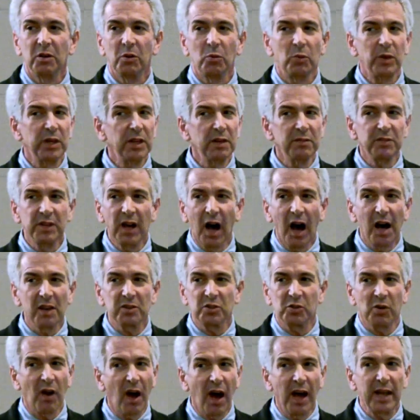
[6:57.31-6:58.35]
we have not
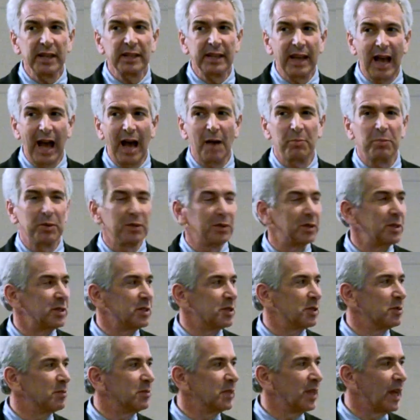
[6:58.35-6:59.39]
tried
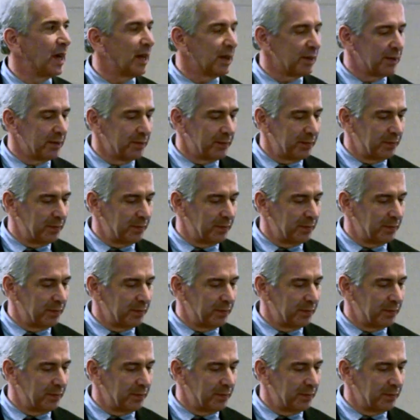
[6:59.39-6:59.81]
capitalism yet.